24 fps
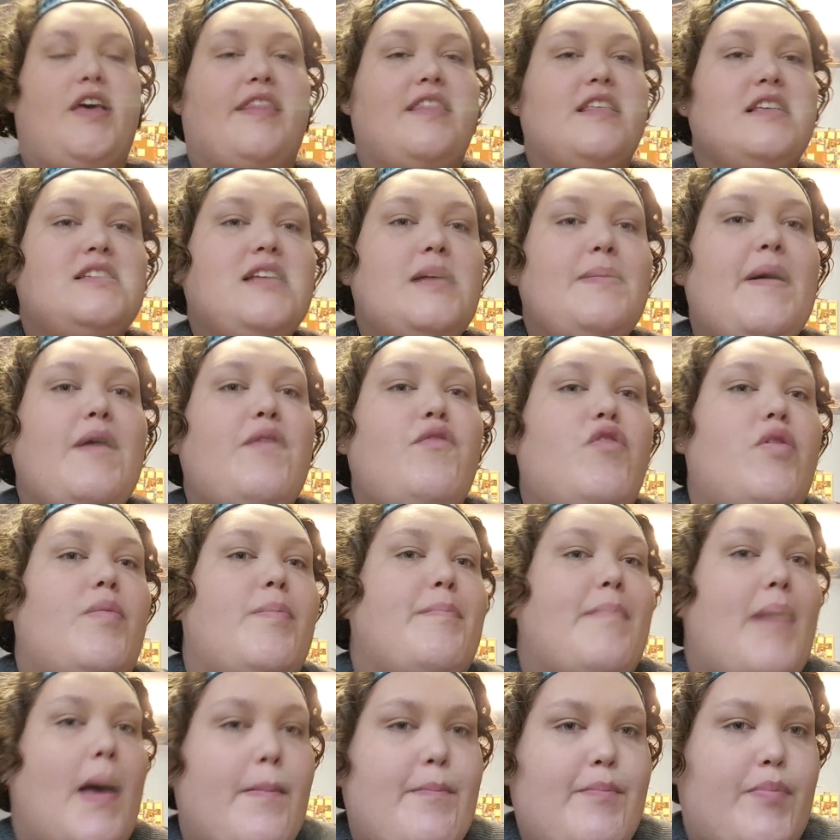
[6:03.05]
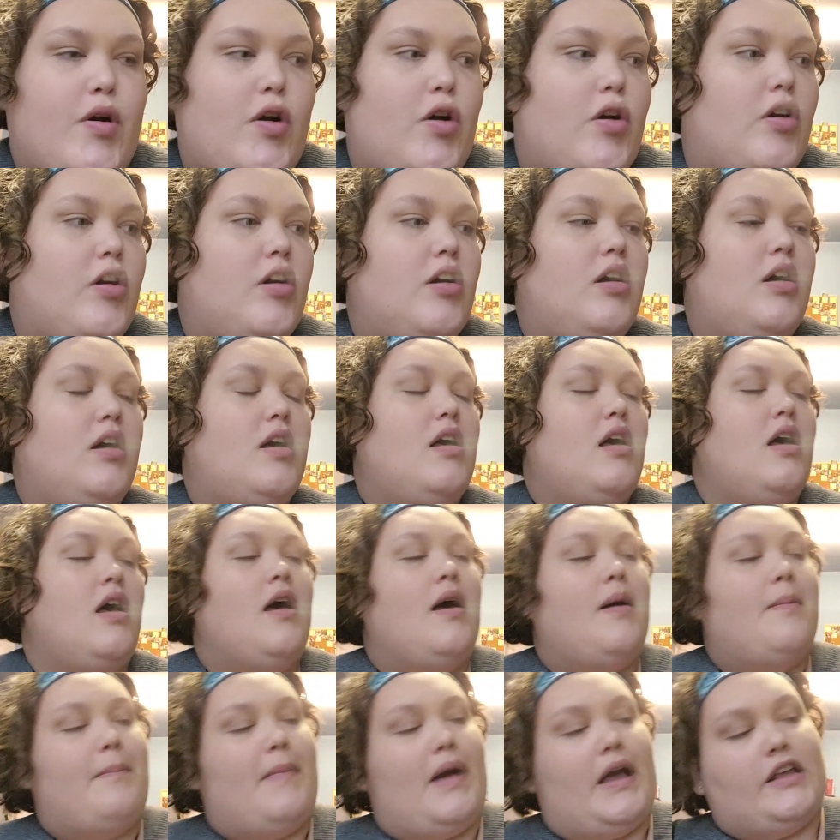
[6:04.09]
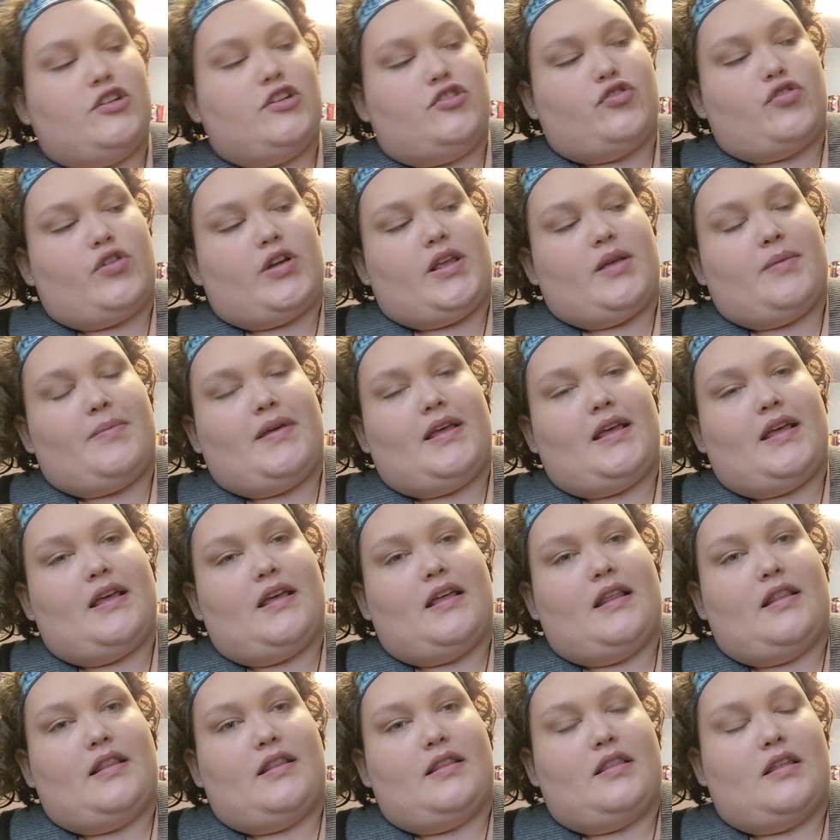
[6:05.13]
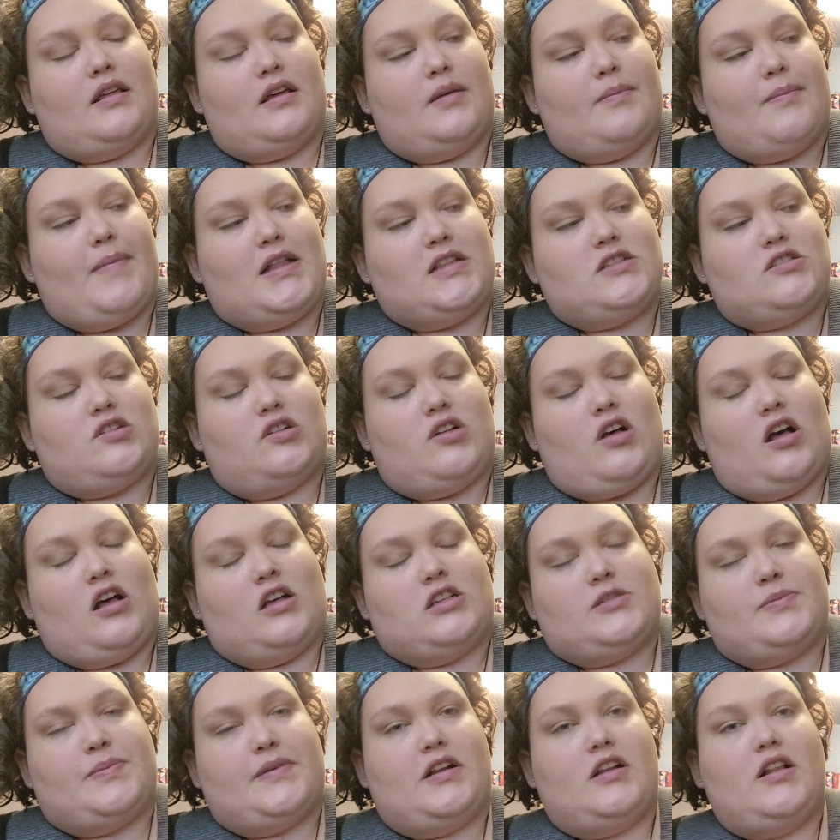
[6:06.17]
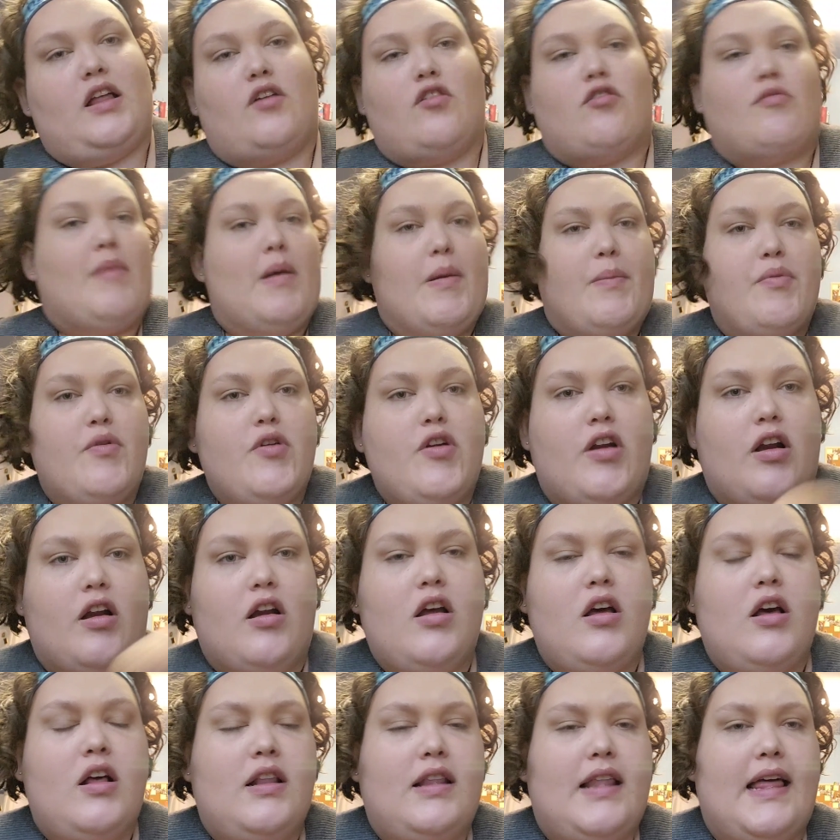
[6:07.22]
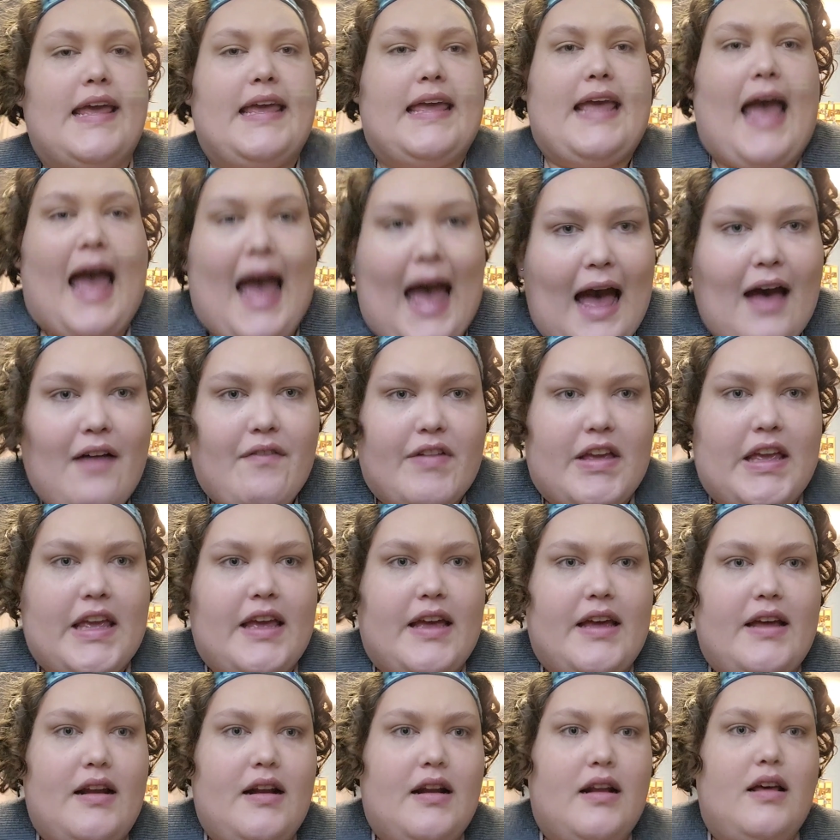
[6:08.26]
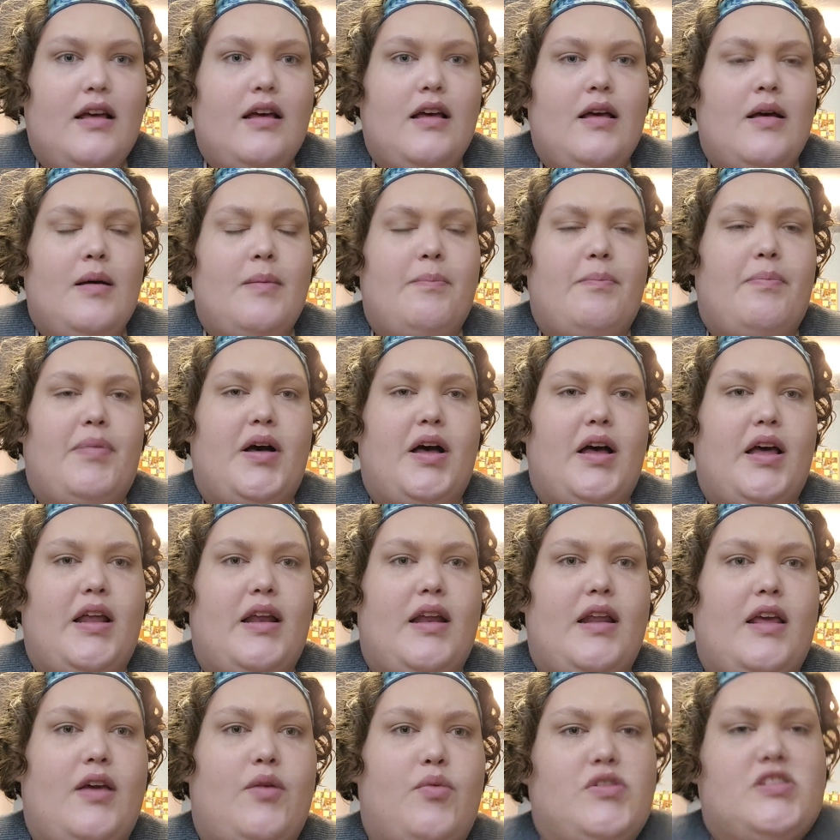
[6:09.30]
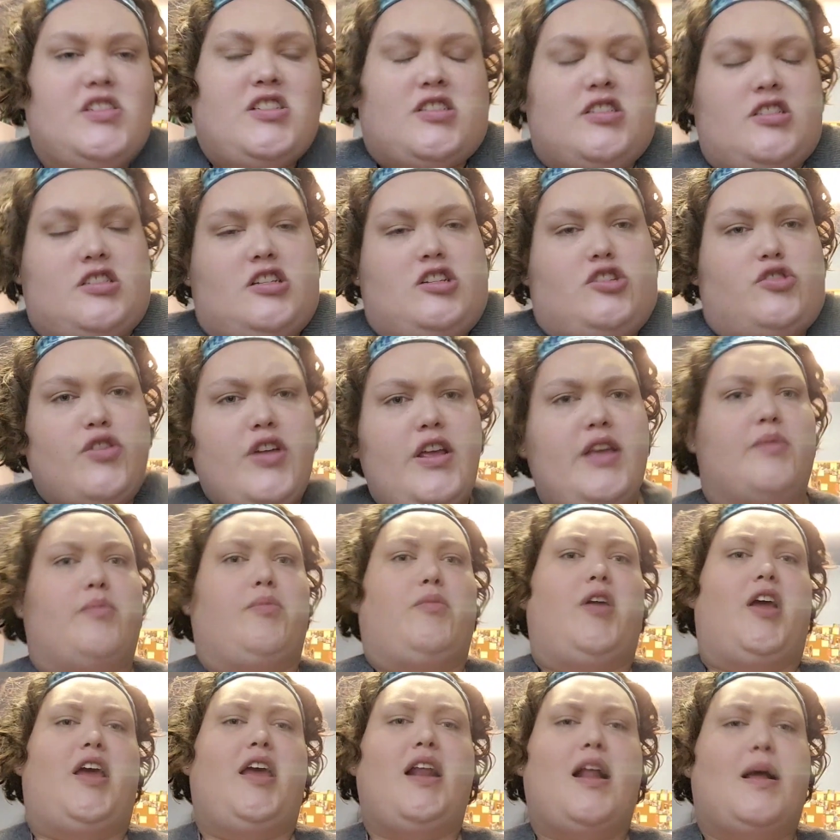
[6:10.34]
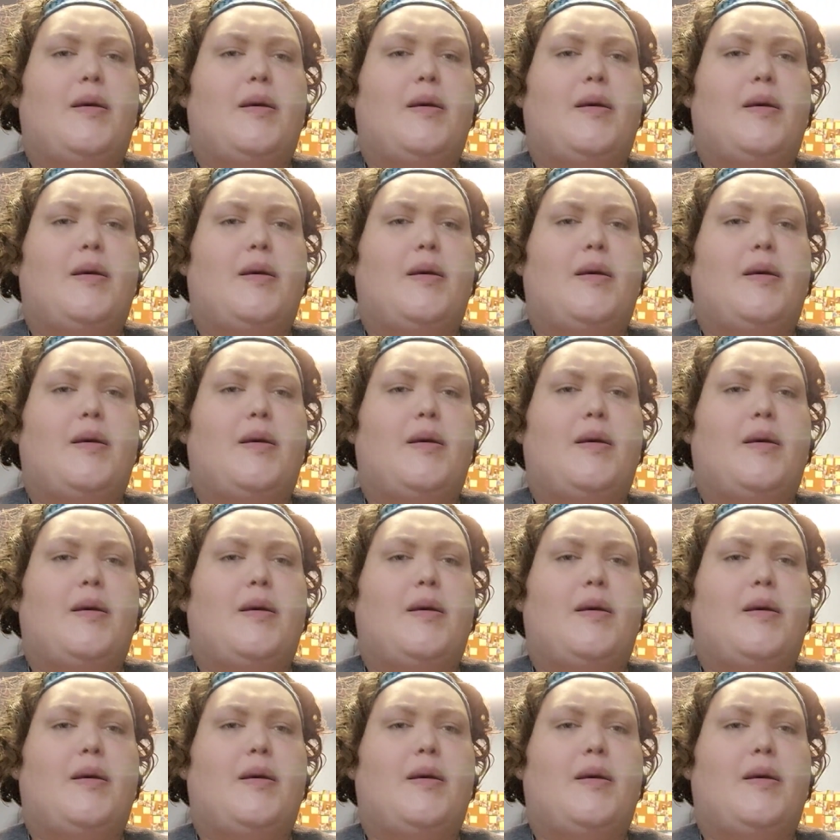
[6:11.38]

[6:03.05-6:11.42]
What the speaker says: And this time I remember my dream in the mental hospital. I remember like having it, but it was just a dream, right?